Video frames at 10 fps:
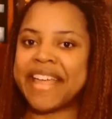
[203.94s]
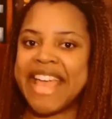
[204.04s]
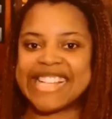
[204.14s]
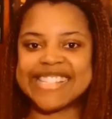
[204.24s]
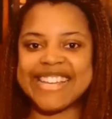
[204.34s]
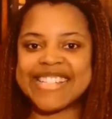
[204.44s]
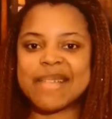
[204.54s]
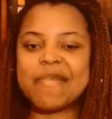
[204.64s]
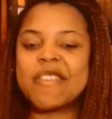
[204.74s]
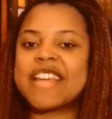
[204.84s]
casting is
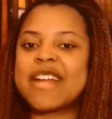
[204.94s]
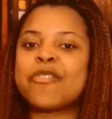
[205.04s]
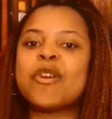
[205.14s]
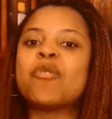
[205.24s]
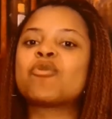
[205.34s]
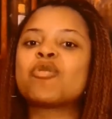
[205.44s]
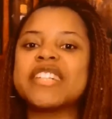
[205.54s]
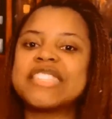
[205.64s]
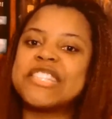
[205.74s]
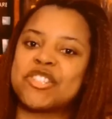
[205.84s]
something that I feel
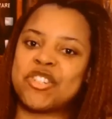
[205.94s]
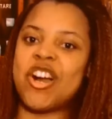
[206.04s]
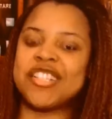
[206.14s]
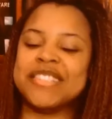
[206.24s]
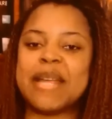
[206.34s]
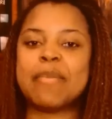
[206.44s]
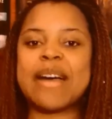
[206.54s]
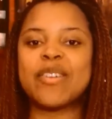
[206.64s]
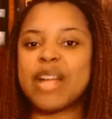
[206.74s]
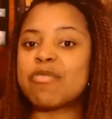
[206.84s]
really strongly
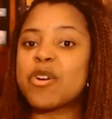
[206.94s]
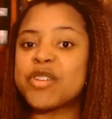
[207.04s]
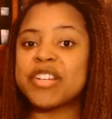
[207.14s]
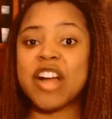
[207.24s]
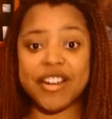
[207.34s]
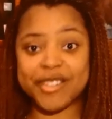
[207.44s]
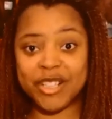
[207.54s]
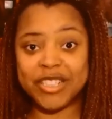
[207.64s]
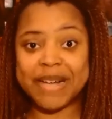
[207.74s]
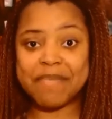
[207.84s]
about. I wrote an
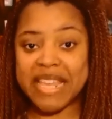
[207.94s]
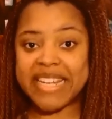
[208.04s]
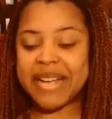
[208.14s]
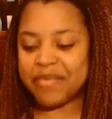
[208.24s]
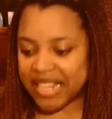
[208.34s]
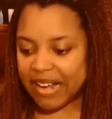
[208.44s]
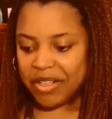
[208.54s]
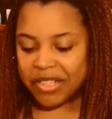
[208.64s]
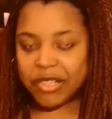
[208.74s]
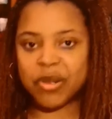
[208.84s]
article on Medium that I'll
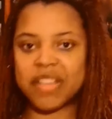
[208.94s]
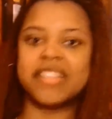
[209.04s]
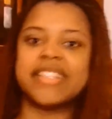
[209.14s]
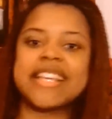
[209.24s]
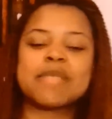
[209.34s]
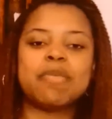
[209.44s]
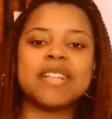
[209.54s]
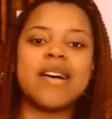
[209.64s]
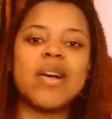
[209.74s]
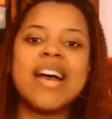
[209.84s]
include in the links
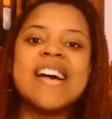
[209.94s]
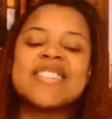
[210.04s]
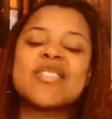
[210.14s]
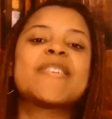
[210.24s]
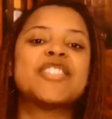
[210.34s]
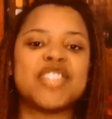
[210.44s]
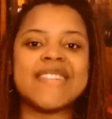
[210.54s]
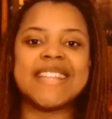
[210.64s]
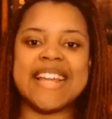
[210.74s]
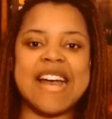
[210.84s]
below, so you can check
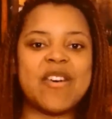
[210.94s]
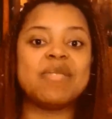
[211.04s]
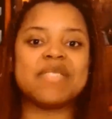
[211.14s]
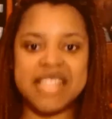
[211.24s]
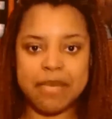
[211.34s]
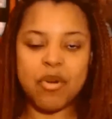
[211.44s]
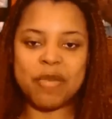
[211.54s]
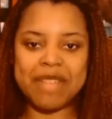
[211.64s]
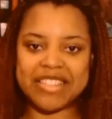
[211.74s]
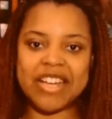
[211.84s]
that out and see more of
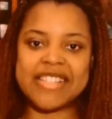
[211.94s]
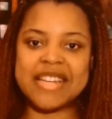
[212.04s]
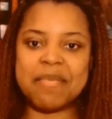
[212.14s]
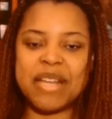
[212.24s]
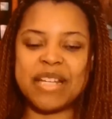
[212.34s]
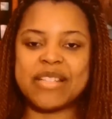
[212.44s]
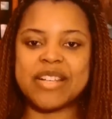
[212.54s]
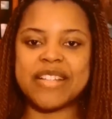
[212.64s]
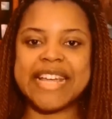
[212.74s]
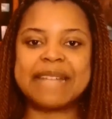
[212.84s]
my thoughts and opinions
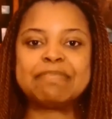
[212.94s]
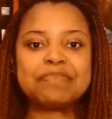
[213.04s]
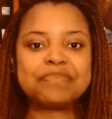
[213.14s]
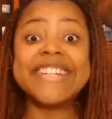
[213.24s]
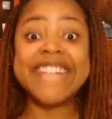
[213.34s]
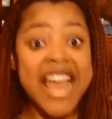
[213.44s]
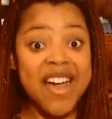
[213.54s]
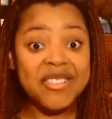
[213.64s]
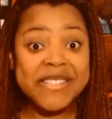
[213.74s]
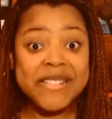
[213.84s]
on that.
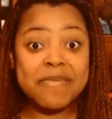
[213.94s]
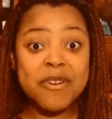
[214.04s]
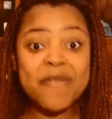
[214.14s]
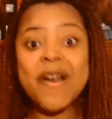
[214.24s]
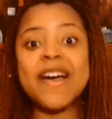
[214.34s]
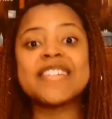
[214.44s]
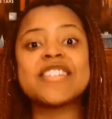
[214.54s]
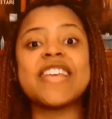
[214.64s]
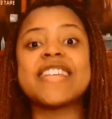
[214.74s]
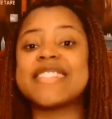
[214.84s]
Now let's move on
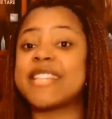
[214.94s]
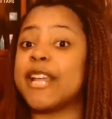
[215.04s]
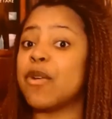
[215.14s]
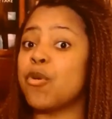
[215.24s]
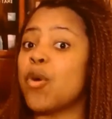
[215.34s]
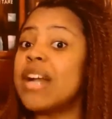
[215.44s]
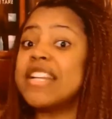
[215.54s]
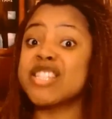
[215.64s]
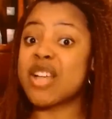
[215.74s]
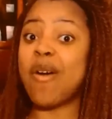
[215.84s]
to seeing what
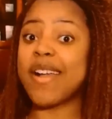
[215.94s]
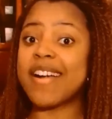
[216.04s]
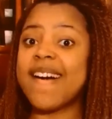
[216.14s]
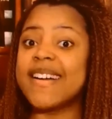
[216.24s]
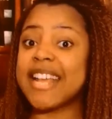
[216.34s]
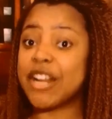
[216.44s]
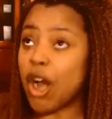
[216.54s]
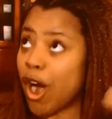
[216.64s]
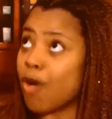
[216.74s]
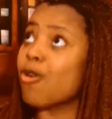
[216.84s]
is going on in
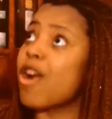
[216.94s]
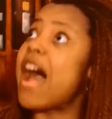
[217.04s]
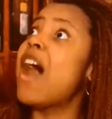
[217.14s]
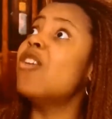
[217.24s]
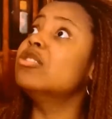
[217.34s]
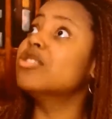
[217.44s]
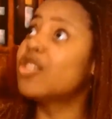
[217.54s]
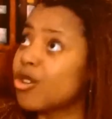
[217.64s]
Around the